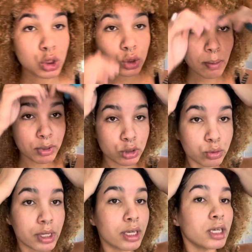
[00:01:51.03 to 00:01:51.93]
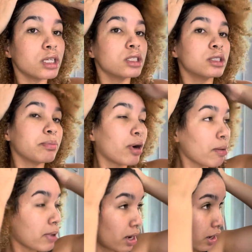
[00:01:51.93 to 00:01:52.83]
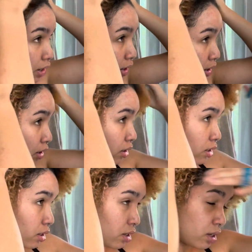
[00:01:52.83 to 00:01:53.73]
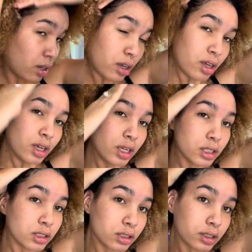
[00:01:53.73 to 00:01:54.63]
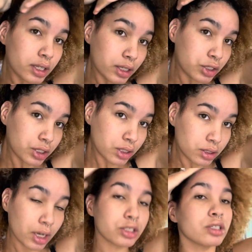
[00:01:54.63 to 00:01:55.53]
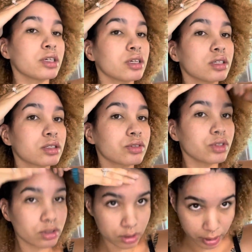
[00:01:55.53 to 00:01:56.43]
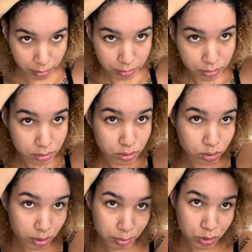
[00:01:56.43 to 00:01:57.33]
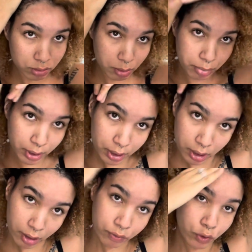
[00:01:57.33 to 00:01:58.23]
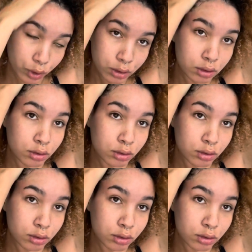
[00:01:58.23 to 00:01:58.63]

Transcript: So I'm gonna do is part my hair into sections. Actually, yeah, so I'm gonna do a part in like fours.